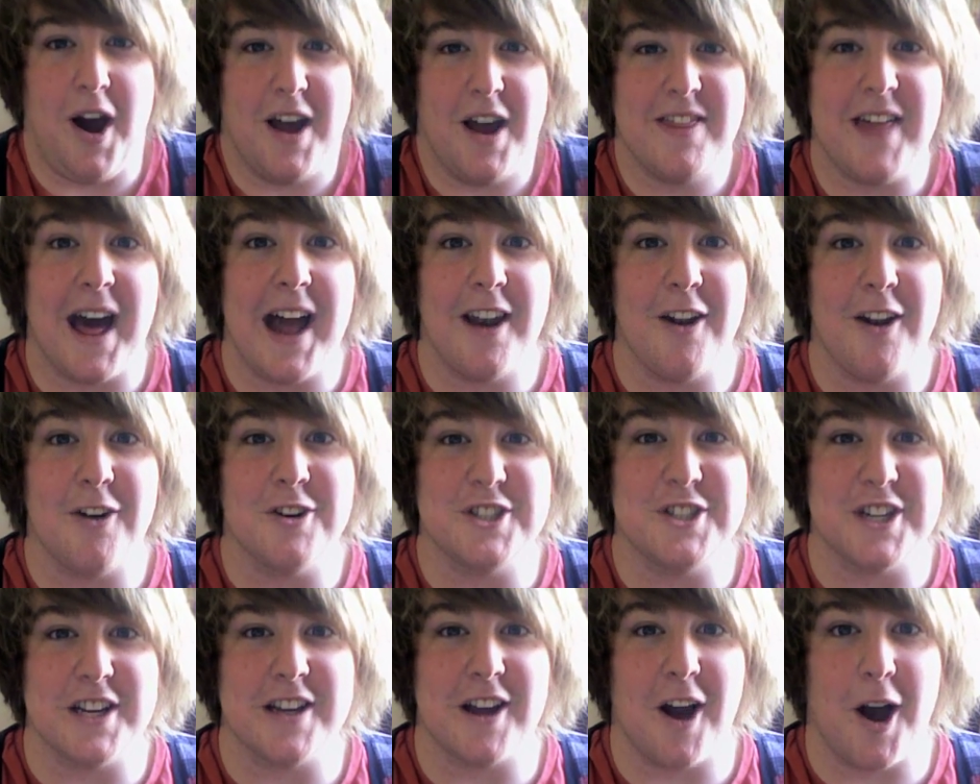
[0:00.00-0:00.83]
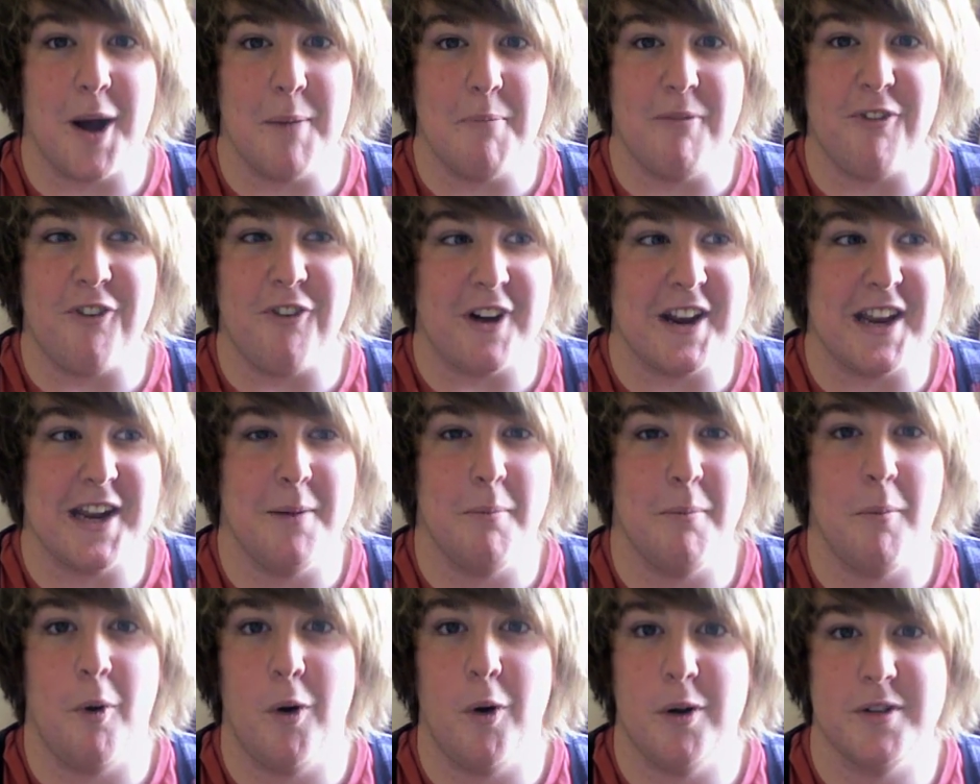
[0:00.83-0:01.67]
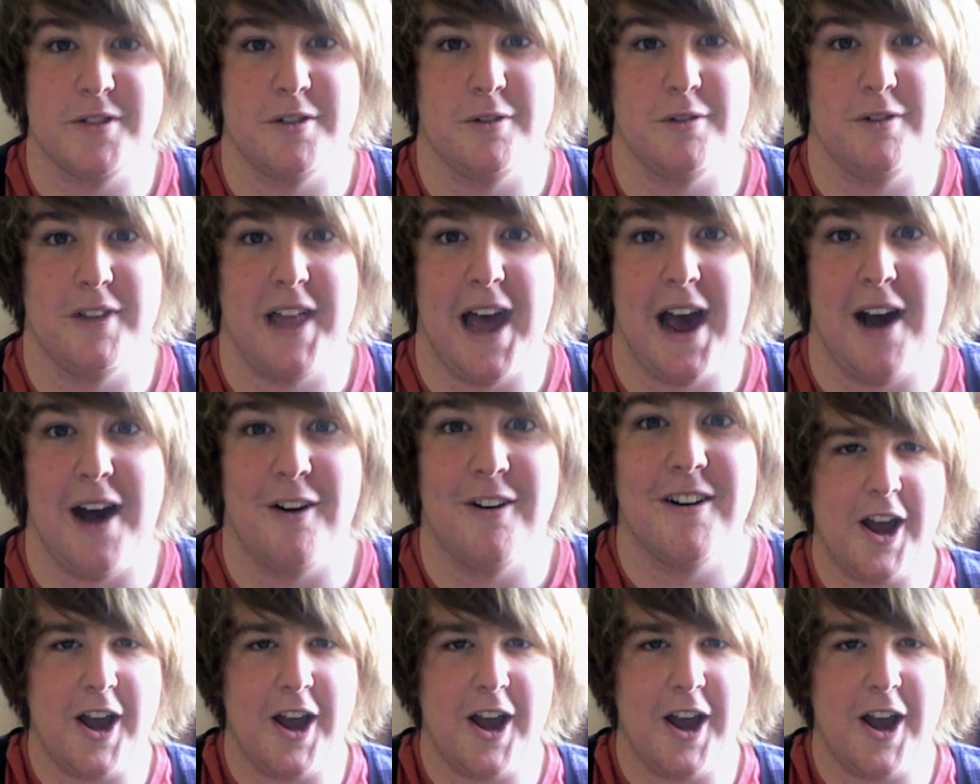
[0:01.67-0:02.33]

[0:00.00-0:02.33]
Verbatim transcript: By that logic, I'm fucking immortal now.